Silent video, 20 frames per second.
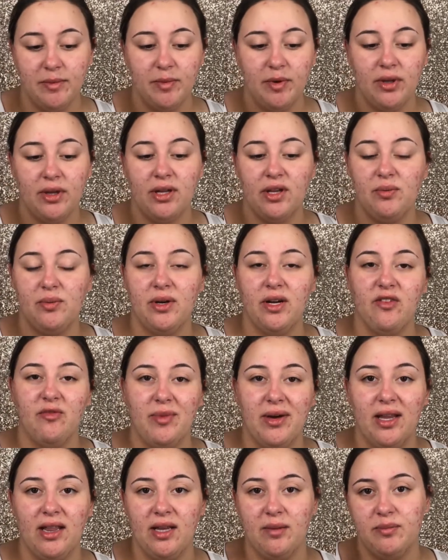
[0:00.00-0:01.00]
Put a little bit of
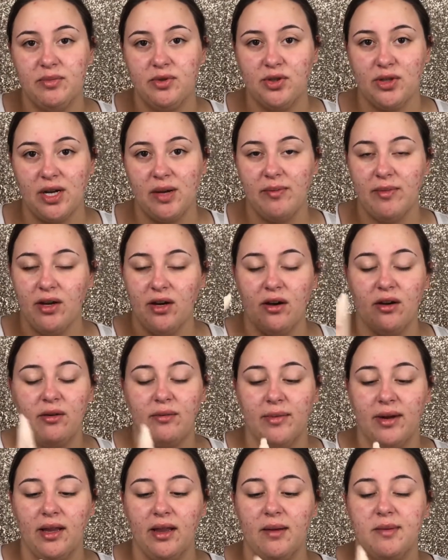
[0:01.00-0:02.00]
my lip treatment
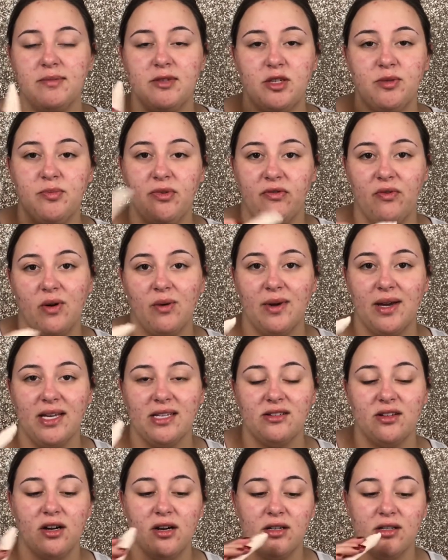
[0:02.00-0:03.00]
on my lips before we get
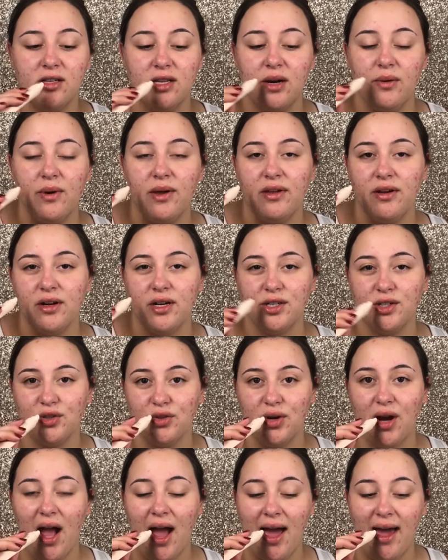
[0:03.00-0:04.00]
started so that way they're not
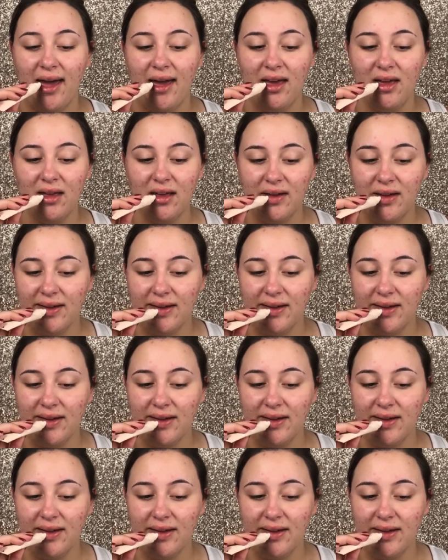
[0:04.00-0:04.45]
dry